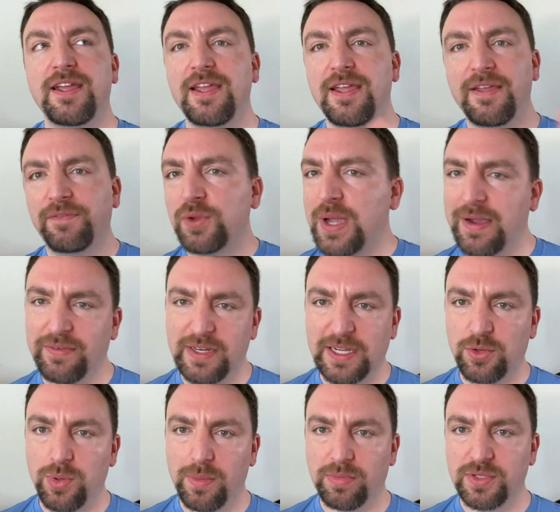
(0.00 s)
If you have any
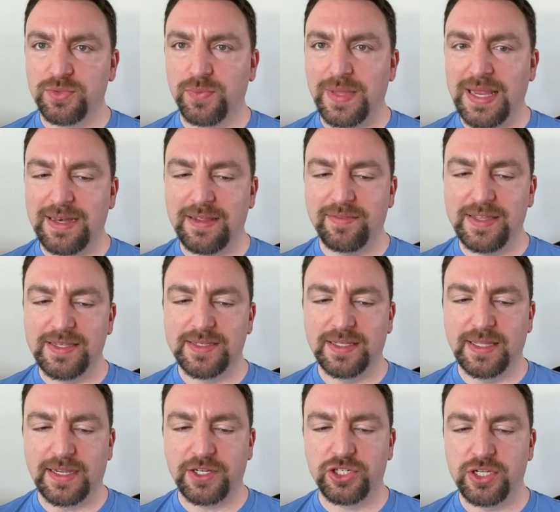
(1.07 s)
quibbles with any of these
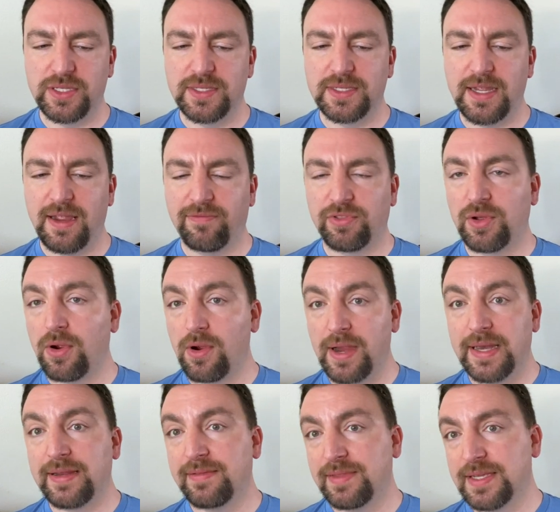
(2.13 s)
selections, if there are
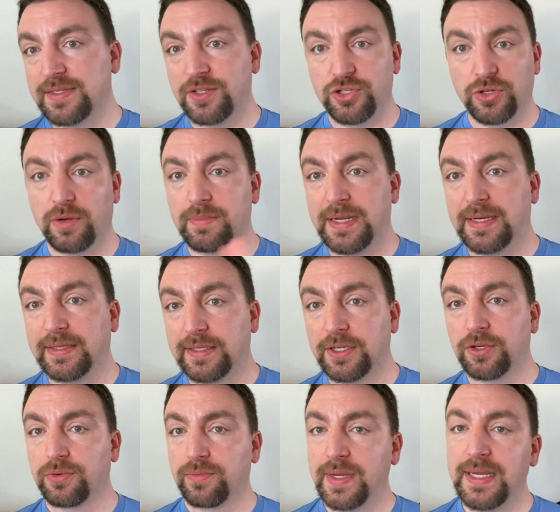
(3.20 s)
any of these that you're immediately
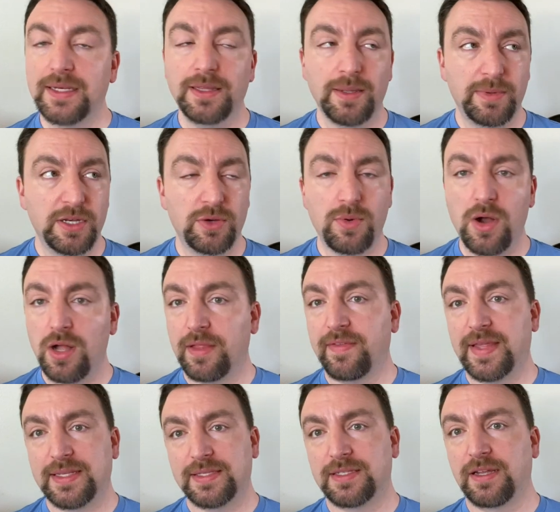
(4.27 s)
going to read, let me know all of
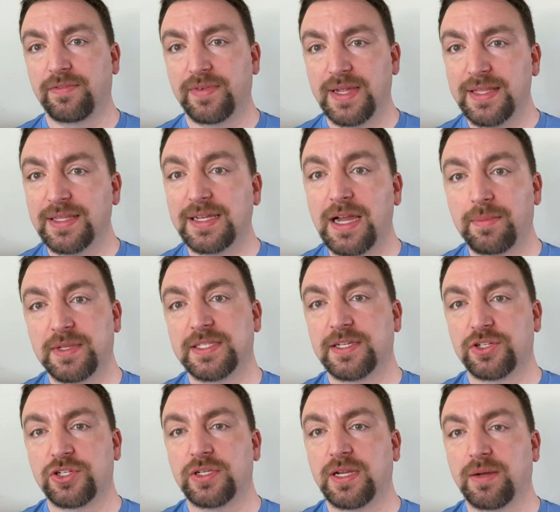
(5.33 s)
that stuff in the comment
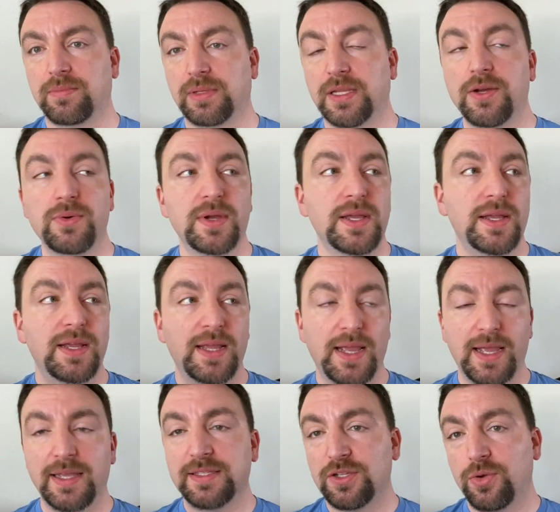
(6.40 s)
section down below.
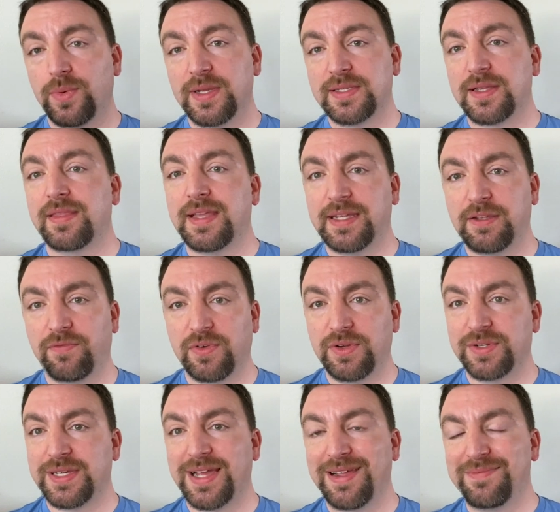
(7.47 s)
As always, thank you for your
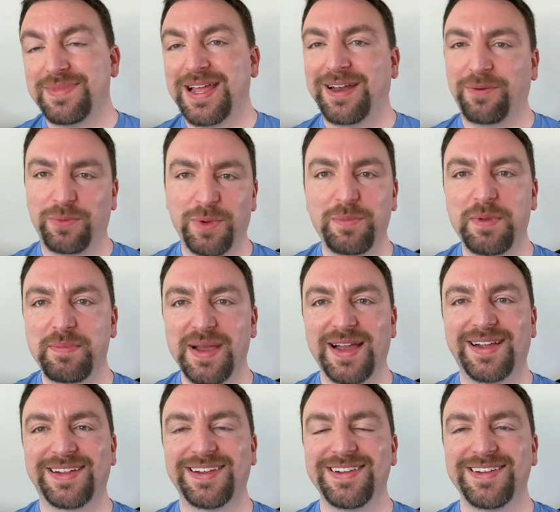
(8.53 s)
time, and I will be
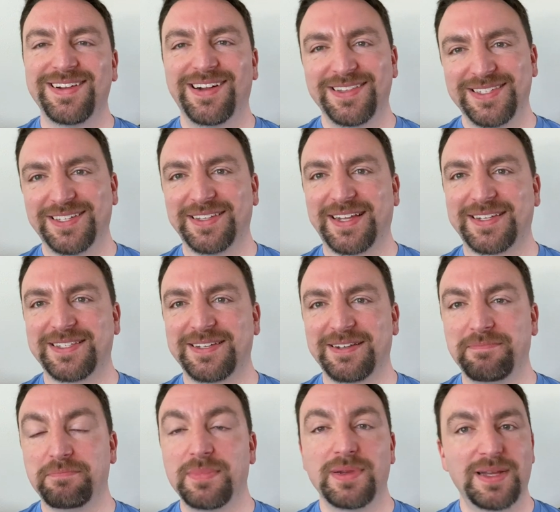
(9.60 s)
back. Until next
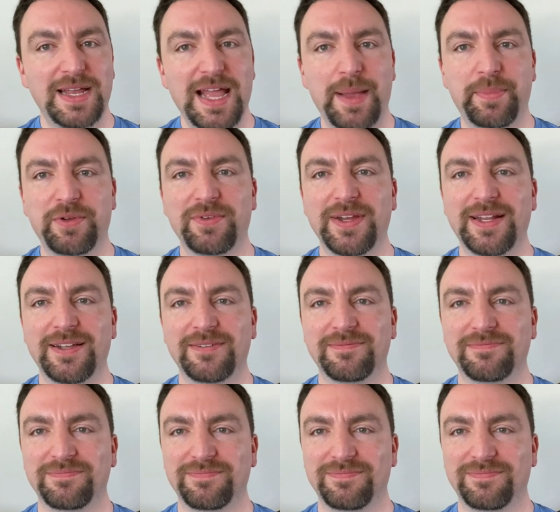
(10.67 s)
time, Happy reading.